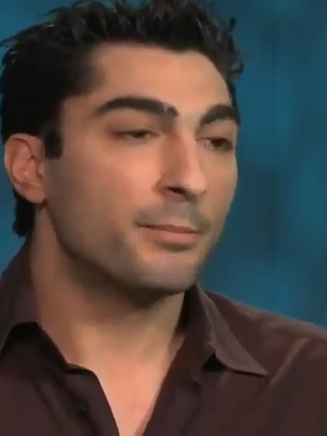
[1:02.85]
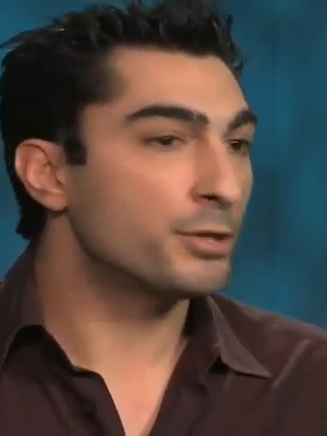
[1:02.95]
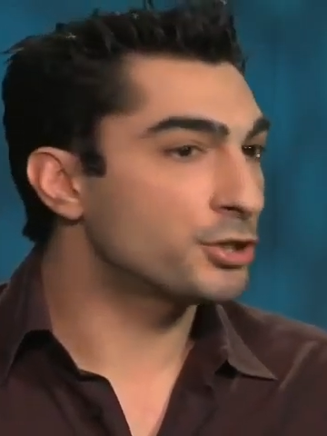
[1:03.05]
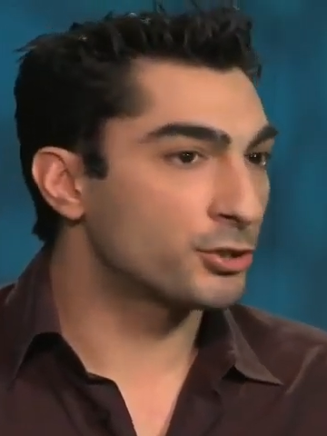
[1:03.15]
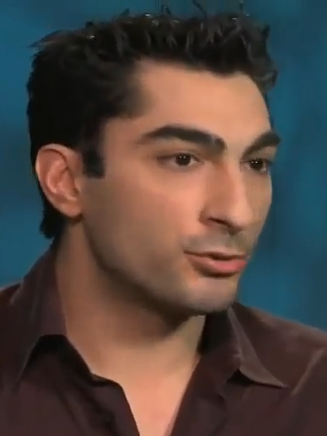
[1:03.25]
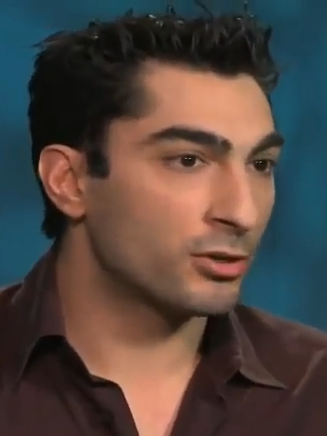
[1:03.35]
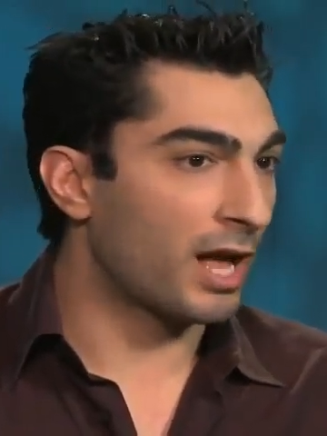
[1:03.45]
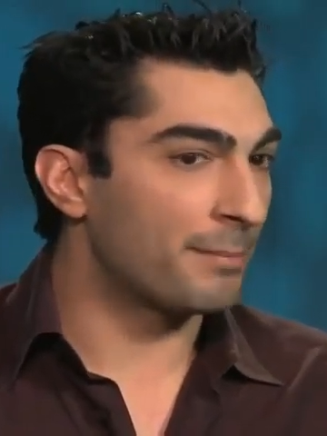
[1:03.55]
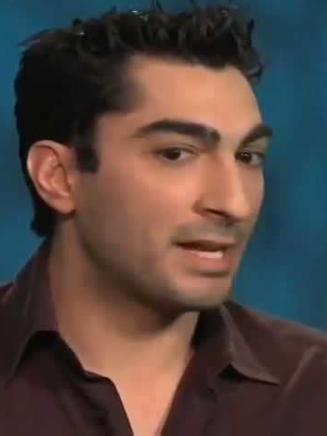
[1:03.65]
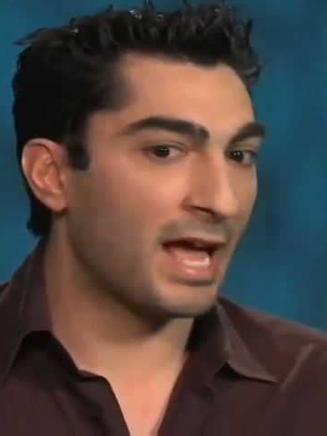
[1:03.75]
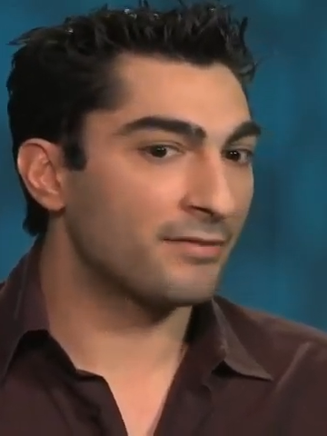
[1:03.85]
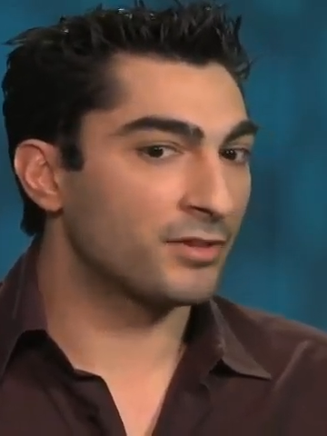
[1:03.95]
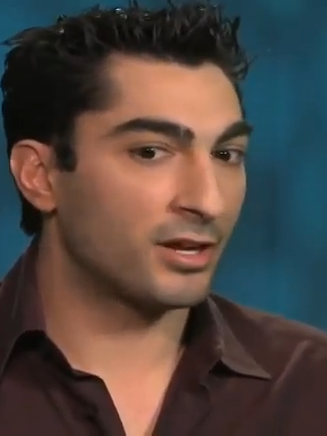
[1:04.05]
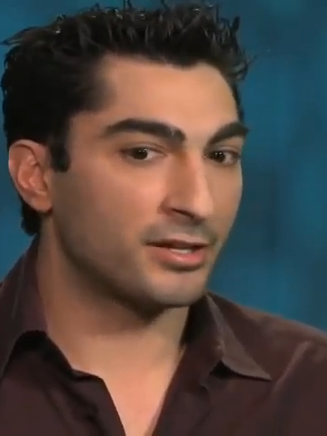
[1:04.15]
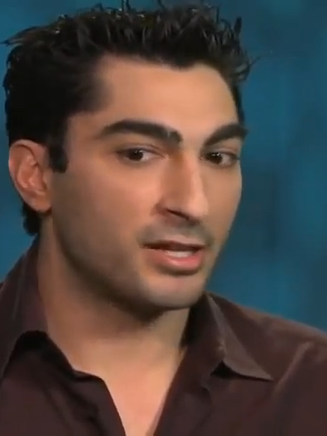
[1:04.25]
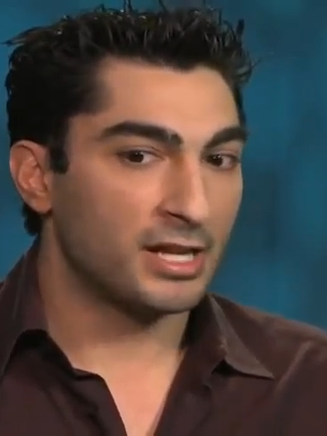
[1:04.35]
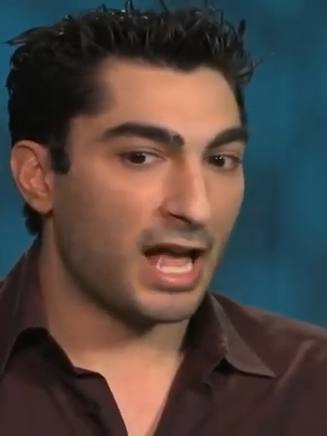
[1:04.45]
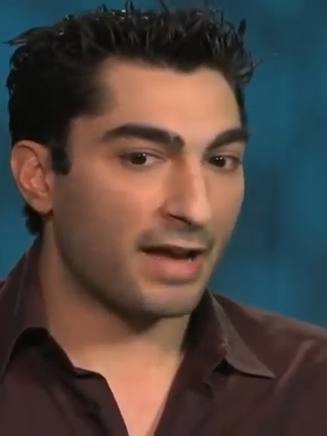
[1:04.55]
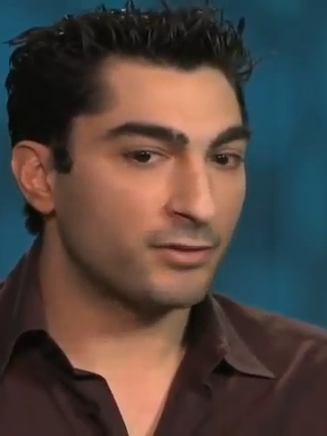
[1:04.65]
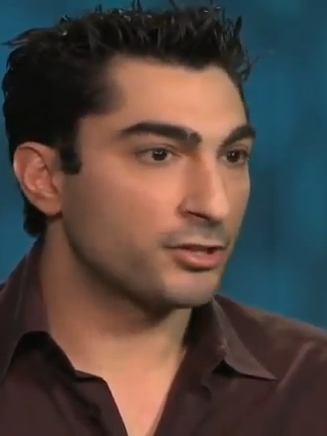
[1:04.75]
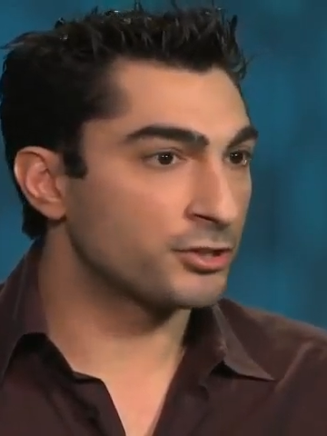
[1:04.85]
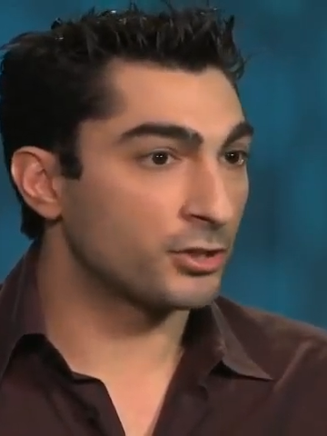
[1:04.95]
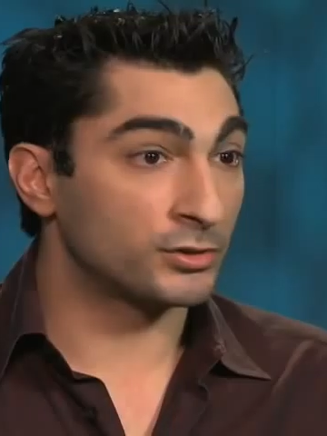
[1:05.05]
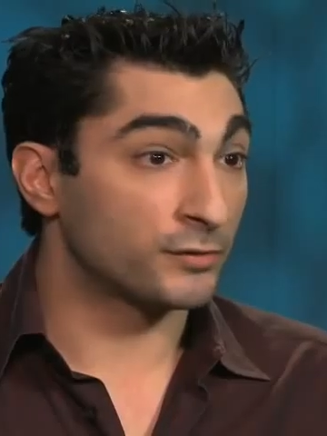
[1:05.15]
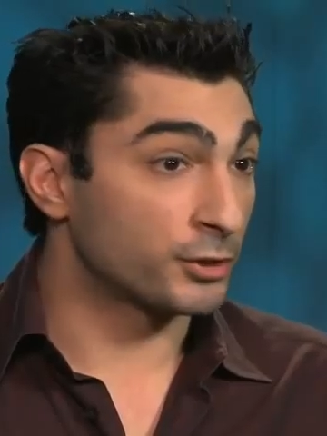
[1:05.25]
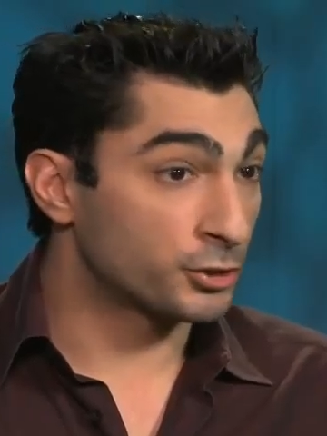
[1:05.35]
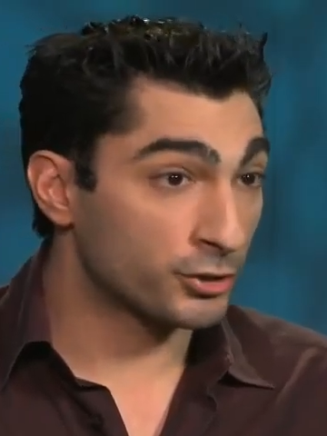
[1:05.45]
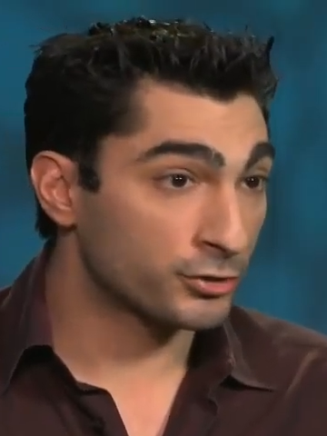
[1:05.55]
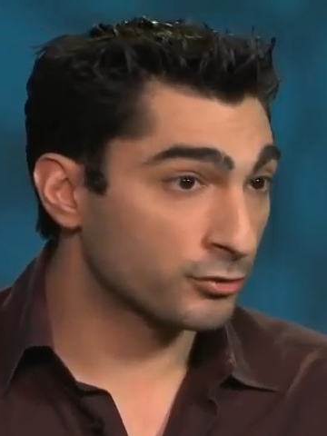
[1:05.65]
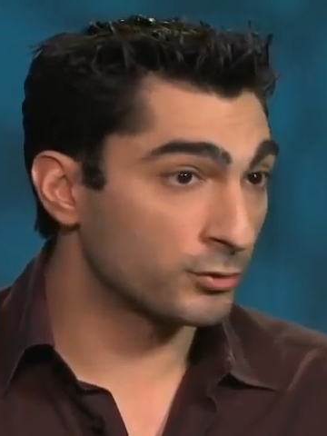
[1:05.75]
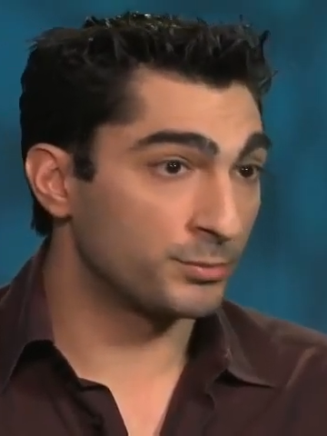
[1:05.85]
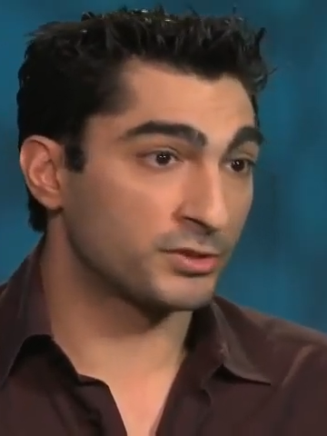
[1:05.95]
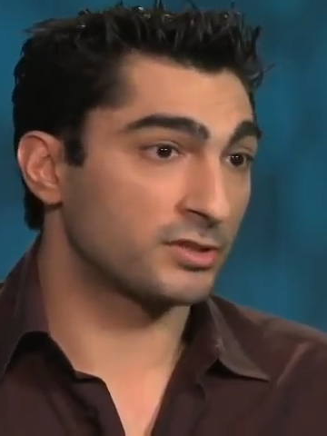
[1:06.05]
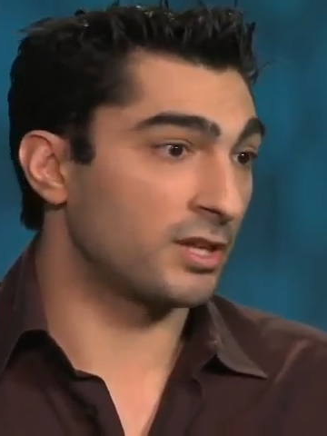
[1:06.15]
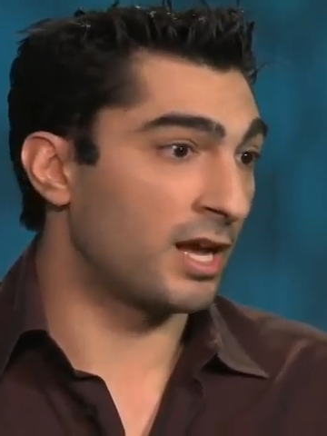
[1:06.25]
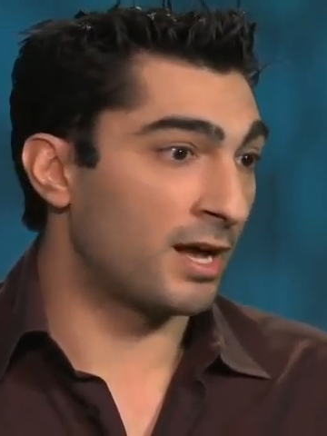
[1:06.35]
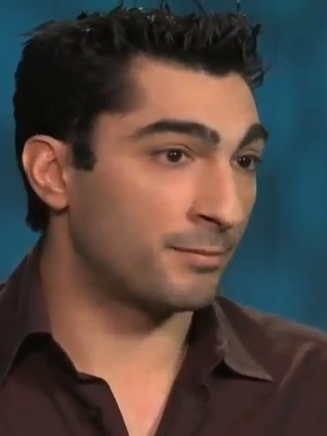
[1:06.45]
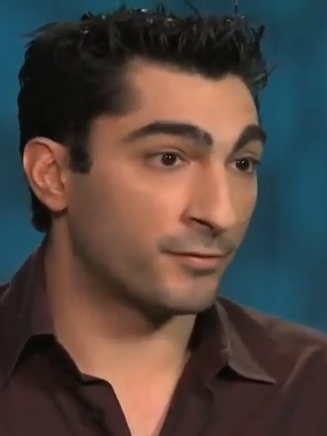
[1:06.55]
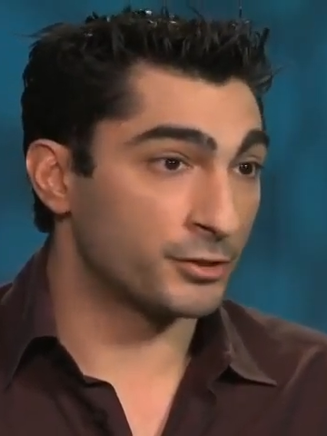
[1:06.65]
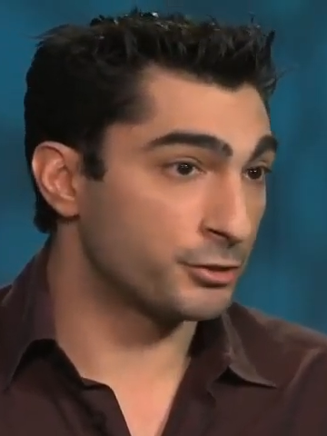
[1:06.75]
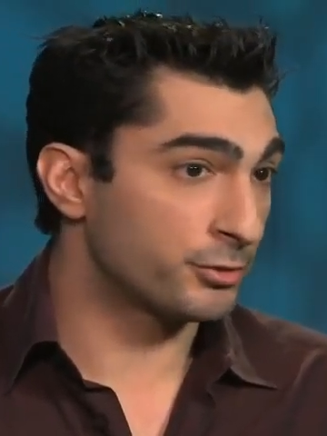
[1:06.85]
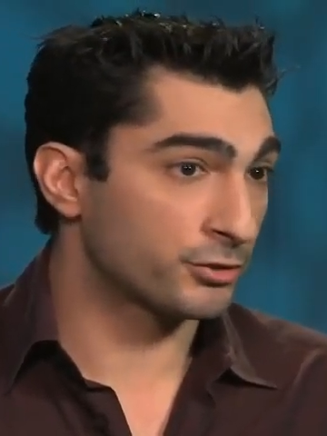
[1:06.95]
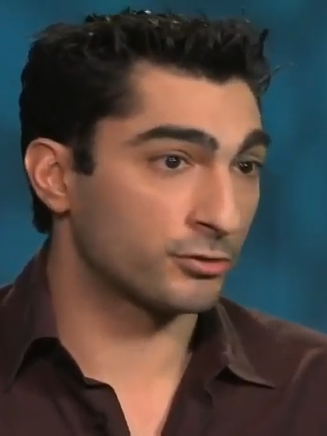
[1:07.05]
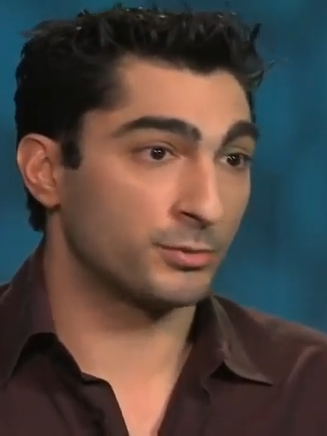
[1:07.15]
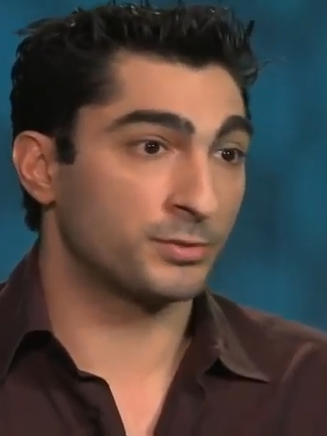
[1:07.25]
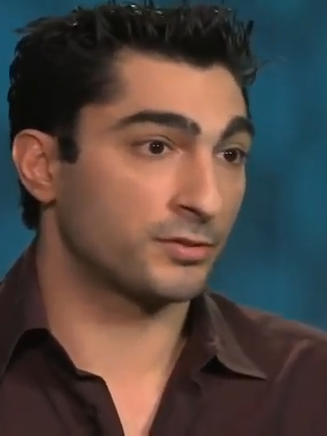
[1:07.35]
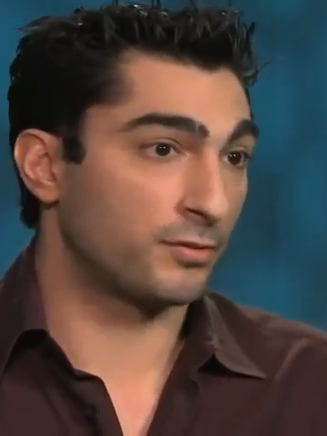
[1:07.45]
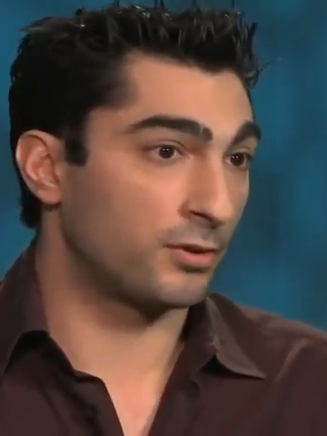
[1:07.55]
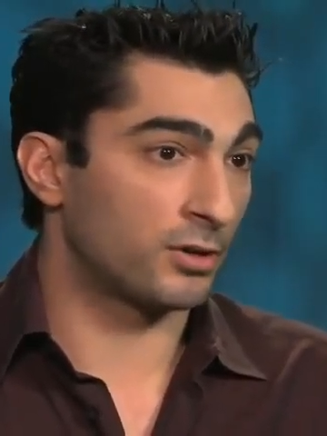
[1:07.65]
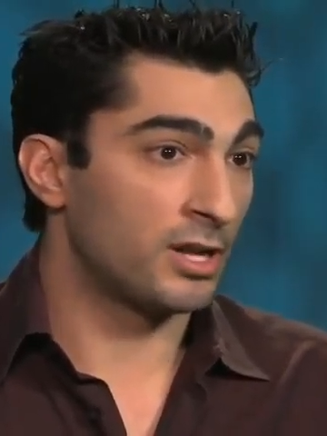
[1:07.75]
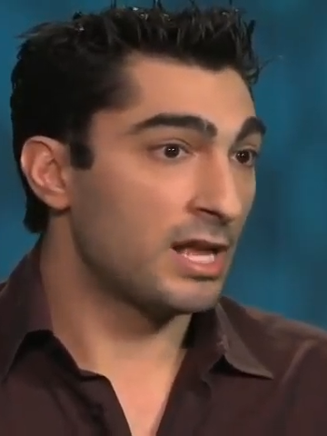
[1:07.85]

But sure, I mean, I've done I've done shows for church groups, um, for Jewish groups, for,